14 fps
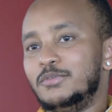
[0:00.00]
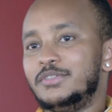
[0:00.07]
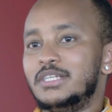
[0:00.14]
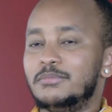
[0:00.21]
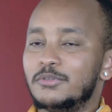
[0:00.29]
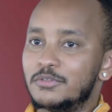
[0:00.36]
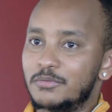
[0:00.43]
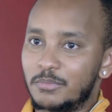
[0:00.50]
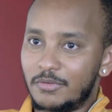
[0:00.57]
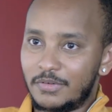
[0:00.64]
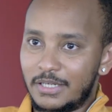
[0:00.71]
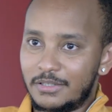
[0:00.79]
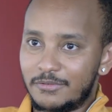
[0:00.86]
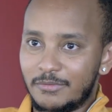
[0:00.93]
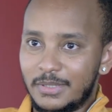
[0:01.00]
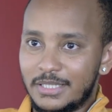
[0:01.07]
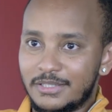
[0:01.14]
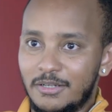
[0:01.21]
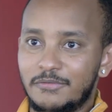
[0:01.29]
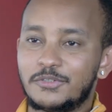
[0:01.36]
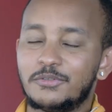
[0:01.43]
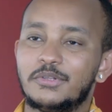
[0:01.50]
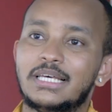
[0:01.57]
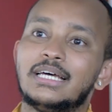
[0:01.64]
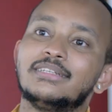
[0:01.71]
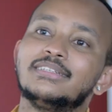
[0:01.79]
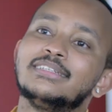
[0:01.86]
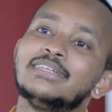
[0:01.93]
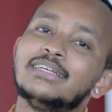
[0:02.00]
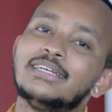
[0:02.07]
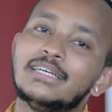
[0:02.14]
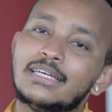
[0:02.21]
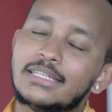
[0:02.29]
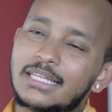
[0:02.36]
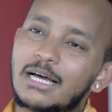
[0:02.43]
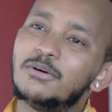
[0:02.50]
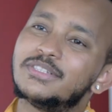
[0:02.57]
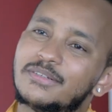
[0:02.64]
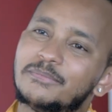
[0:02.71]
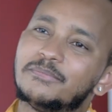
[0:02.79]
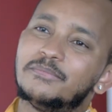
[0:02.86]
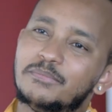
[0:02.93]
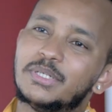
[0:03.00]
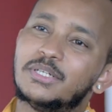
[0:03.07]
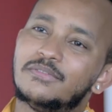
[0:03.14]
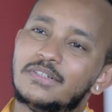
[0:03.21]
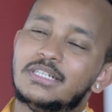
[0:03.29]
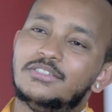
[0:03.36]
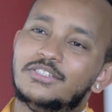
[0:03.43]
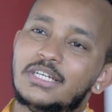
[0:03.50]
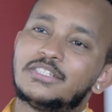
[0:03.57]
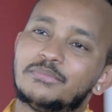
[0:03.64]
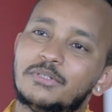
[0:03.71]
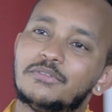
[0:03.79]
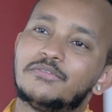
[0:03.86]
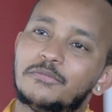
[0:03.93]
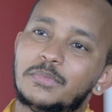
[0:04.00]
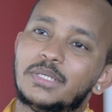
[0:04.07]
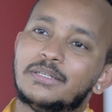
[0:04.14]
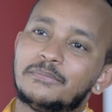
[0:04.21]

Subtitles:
was able to provide for myself. So that was a bit of an adjustment for me.